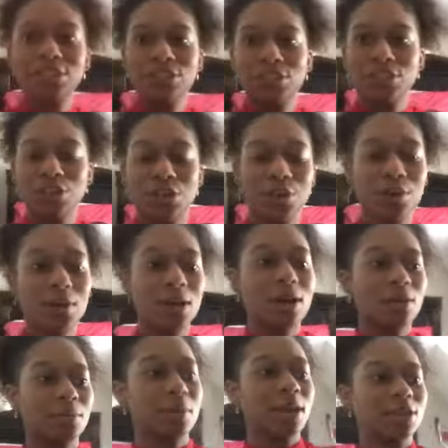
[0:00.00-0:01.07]
So,
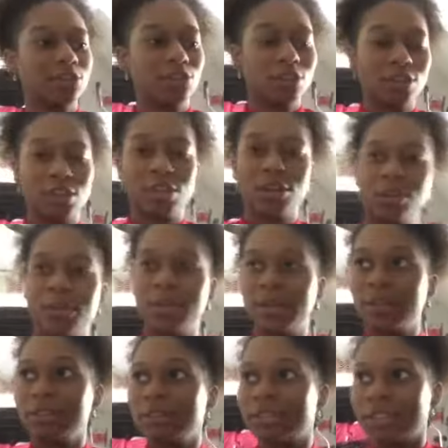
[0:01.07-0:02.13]
we're actually going to go
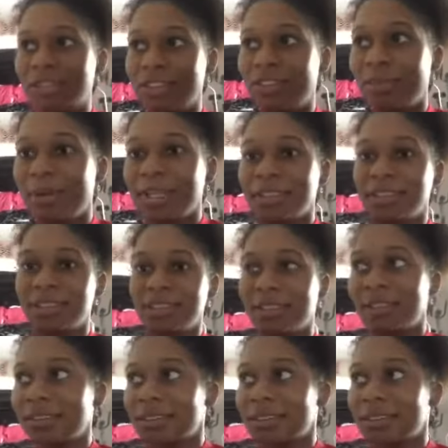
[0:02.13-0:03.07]
where? To TJ Maxx?